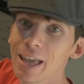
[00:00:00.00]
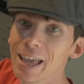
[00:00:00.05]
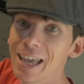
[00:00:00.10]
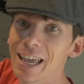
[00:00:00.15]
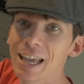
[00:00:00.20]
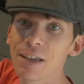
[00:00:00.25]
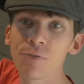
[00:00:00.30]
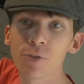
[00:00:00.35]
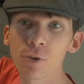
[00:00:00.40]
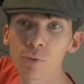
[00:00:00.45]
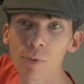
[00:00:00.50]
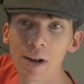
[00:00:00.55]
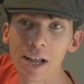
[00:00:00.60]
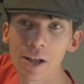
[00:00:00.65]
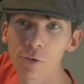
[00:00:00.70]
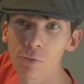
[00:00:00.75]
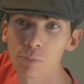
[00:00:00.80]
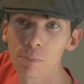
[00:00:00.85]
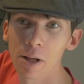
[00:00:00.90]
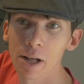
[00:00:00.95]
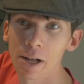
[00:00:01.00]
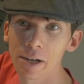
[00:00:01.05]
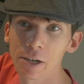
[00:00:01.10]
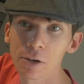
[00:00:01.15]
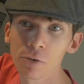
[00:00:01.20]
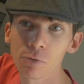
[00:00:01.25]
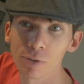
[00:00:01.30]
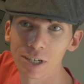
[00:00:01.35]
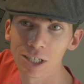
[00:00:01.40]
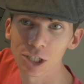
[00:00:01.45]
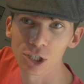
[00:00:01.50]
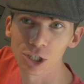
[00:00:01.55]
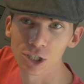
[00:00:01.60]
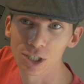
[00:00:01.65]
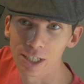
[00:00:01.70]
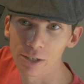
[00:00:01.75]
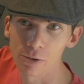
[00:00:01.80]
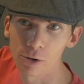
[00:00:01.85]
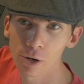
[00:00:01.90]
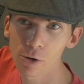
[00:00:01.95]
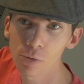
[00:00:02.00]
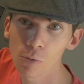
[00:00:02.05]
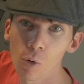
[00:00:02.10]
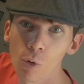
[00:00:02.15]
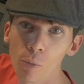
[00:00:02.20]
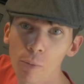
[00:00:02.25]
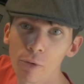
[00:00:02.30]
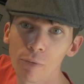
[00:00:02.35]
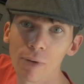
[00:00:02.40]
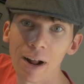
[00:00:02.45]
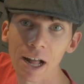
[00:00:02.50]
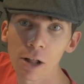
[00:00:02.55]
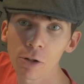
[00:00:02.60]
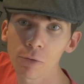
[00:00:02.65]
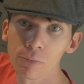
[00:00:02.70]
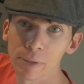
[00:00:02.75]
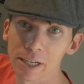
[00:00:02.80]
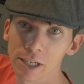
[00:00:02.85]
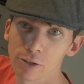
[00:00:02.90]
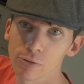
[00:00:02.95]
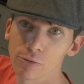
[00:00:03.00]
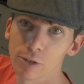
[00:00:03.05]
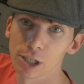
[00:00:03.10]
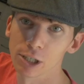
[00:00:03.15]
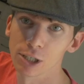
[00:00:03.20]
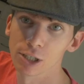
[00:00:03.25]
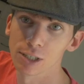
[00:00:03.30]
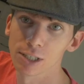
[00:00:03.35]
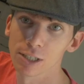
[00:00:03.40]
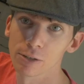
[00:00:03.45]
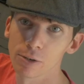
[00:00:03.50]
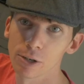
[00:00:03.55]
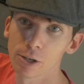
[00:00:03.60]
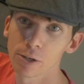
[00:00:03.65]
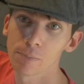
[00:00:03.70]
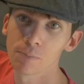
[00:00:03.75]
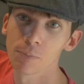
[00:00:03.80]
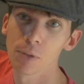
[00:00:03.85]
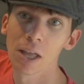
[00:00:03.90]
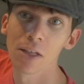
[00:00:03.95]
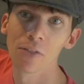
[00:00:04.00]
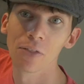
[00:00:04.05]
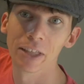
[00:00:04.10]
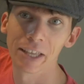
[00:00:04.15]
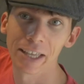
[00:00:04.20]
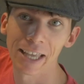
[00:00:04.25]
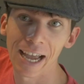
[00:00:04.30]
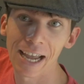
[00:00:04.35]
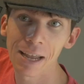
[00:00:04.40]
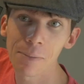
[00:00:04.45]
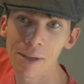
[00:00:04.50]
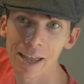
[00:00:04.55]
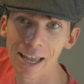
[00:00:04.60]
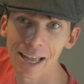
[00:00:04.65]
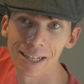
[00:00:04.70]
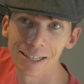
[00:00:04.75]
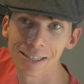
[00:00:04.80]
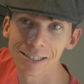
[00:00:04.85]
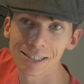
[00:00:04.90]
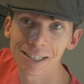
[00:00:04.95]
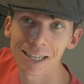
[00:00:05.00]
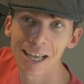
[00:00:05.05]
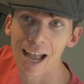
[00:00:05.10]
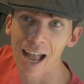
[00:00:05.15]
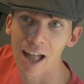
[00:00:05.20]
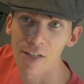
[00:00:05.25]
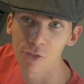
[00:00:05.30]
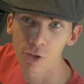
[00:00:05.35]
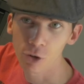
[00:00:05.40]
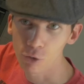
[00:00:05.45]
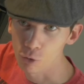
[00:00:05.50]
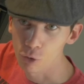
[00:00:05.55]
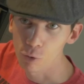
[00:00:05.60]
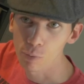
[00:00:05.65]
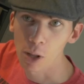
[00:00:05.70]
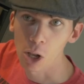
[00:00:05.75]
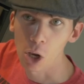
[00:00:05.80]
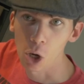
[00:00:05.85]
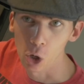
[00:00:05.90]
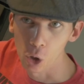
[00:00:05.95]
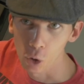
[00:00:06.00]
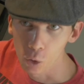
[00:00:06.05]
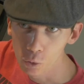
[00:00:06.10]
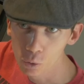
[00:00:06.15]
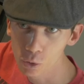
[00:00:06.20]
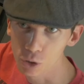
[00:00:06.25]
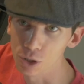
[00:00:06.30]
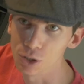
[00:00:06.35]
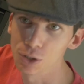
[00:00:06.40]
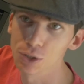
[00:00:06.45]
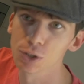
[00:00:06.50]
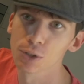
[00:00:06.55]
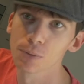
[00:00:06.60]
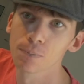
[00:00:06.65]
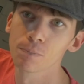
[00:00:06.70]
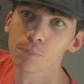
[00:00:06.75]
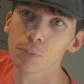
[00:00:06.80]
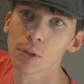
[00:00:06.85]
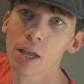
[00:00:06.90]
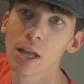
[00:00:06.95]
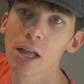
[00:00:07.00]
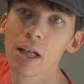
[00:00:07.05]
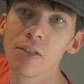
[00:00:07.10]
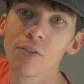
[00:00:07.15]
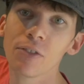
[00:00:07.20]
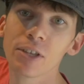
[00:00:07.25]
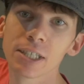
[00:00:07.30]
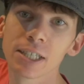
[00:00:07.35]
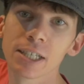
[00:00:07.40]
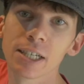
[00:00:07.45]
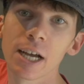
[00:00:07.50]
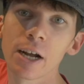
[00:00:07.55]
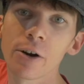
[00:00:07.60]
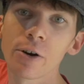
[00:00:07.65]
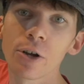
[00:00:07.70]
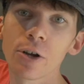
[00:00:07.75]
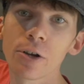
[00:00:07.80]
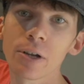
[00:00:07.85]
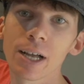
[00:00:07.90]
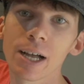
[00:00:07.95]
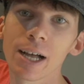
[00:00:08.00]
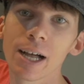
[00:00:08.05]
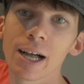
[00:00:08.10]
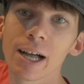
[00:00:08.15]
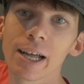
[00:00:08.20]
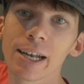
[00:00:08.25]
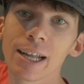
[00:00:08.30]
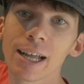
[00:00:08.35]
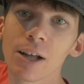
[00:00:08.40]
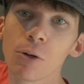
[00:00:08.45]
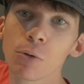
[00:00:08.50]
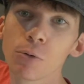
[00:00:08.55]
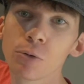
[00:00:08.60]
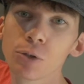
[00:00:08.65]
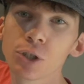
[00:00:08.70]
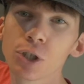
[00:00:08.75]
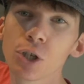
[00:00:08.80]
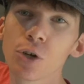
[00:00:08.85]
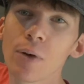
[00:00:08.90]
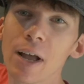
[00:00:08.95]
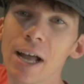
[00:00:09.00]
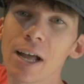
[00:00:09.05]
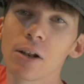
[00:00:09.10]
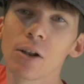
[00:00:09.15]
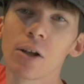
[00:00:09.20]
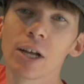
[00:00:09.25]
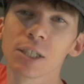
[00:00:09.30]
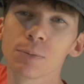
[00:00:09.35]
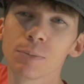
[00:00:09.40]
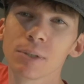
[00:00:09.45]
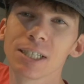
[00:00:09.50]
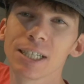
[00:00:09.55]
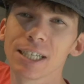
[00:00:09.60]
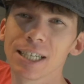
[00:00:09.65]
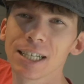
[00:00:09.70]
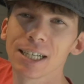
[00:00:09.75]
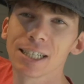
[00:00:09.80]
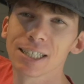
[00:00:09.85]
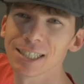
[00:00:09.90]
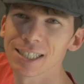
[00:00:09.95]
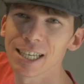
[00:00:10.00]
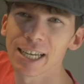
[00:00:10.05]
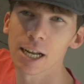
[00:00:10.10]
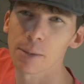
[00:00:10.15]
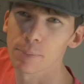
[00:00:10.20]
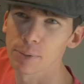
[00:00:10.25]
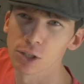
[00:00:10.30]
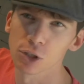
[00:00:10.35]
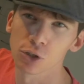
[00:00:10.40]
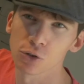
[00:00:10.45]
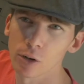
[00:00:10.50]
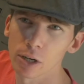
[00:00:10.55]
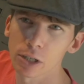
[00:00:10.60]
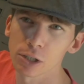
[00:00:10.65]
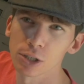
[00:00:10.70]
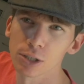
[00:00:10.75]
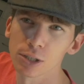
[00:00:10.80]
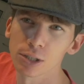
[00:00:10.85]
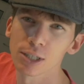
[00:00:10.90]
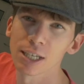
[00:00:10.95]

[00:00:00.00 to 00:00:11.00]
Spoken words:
if the round marker reaches 0 or morale reaches 0, the game ends and the group loses. The scenario card also outlines particular setup instructions,